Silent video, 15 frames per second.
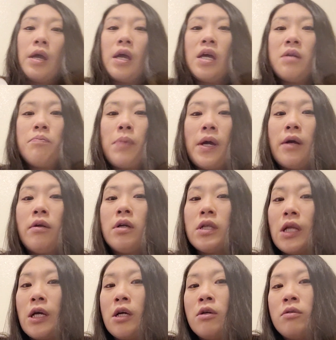In
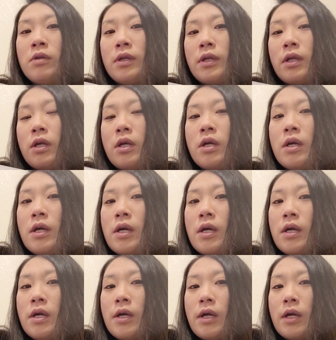parallel,
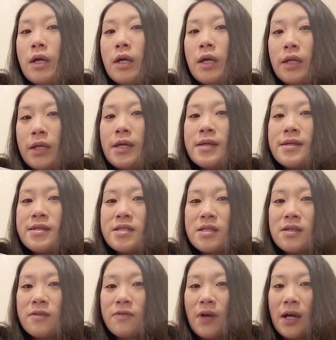it is,
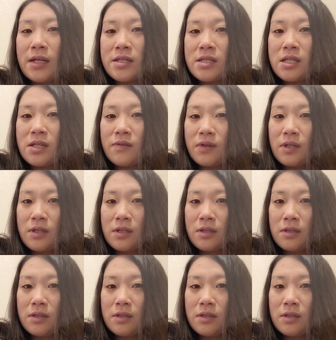in fact, even.